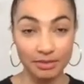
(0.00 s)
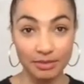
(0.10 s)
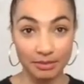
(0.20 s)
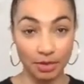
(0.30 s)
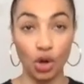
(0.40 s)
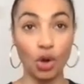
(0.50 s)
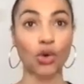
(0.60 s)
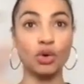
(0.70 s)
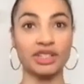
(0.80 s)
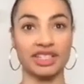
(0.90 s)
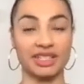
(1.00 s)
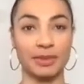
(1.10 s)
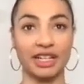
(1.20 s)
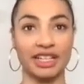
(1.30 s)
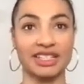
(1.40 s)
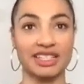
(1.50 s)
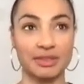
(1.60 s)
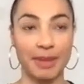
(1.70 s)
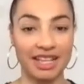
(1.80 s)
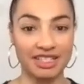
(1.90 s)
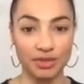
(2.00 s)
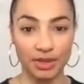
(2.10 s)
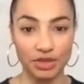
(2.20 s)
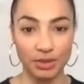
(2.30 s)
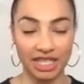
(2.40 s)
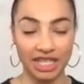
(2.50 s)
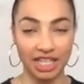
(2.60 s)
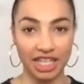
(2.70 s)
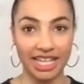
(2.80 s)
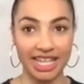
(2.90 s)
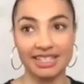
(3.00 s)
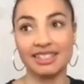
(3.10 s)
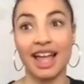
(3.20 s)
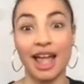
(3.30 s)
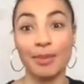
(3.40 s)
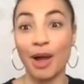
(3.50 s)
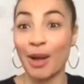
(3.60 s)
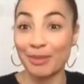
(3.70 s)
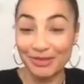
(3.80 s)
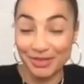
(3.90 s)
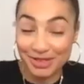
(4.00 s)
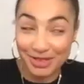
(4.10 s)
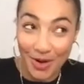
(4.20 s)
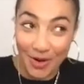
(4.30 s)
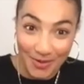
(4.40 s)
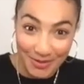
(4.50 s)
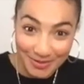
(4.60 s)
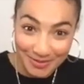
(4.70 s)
whole experience this past 2020 year is I bought my first home.